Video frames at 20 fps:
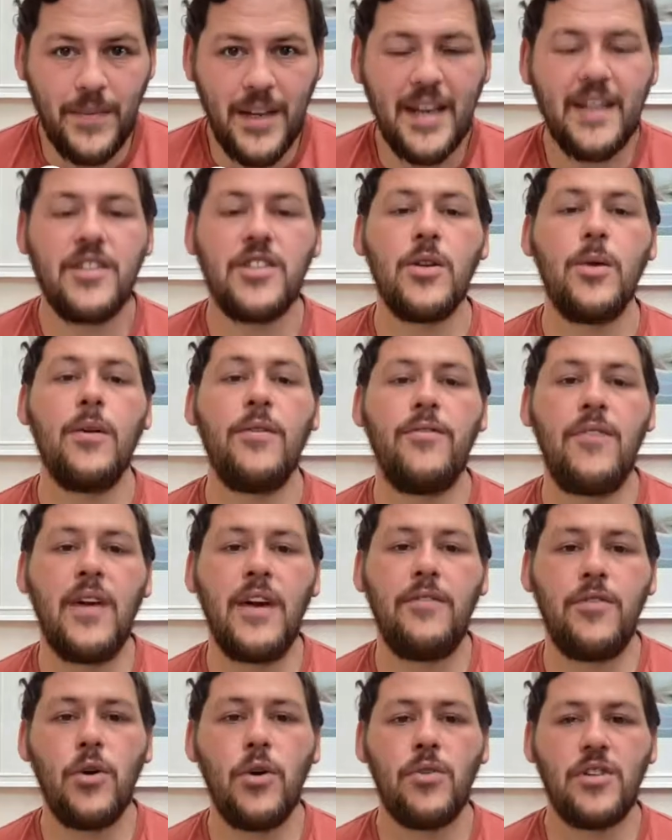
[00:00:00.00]
Yeah. So
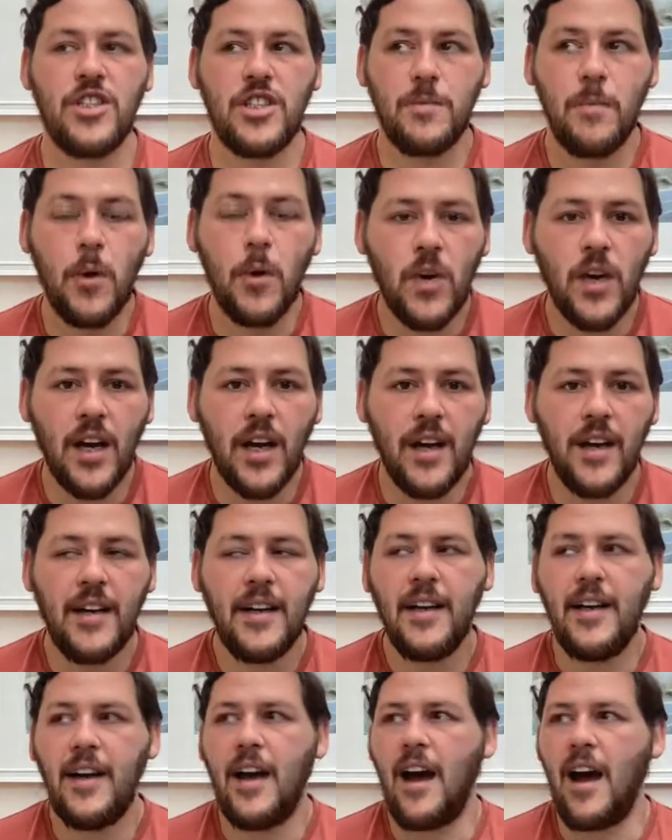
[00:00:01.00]
if you're a smoker
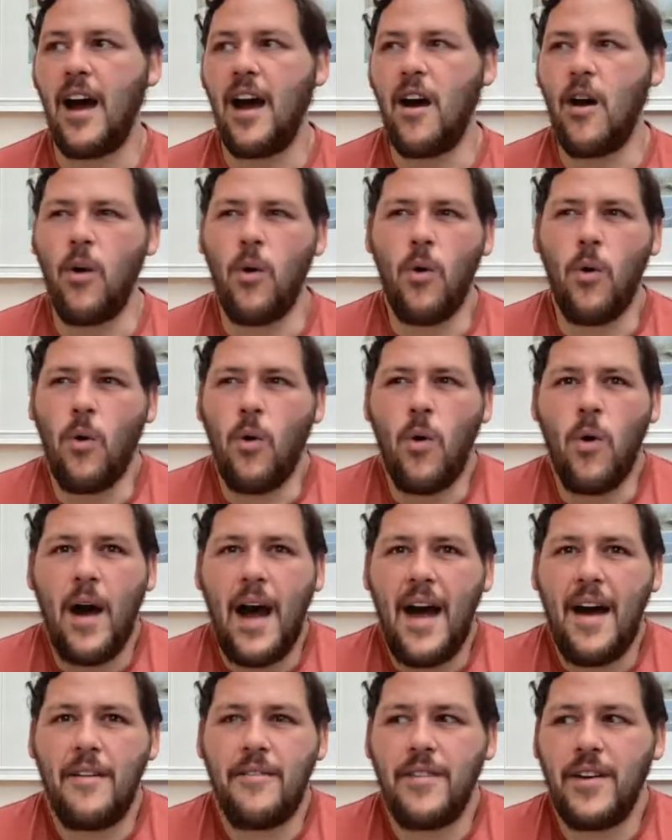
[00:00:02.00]
or
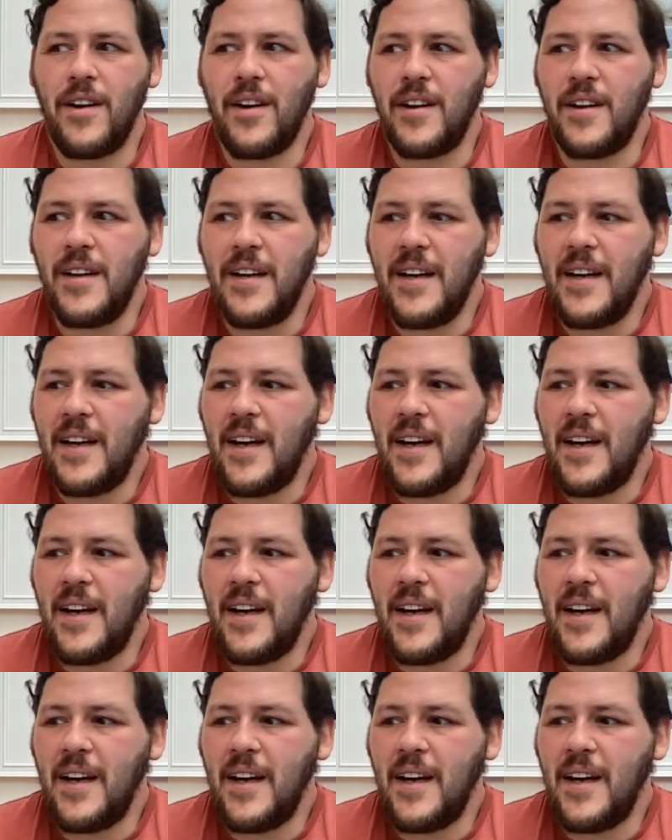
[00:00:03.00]
have a